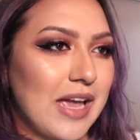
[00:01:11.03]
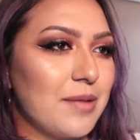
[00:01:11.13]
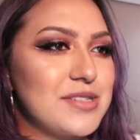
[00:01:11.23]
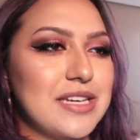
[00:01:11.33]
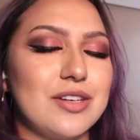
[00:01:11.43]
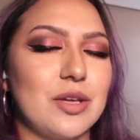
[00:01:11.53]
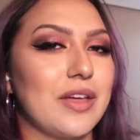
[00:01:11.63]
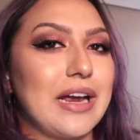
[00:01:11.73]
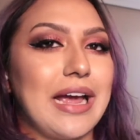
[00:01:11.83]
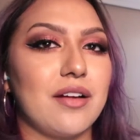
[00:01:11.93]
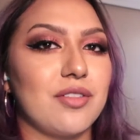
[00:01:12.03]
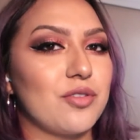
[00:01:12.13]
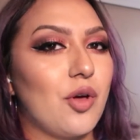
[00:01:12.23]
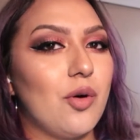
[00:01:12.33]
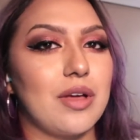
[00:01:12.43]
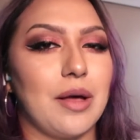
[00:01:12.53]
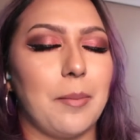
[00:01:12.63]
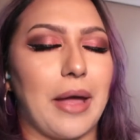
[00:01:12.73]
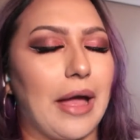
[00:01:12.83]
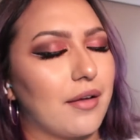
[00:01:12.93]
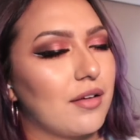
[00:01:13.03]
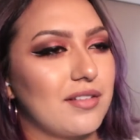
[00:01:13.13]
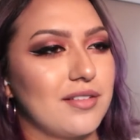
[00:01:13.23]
I'm telling you, their hair, this whole comeback.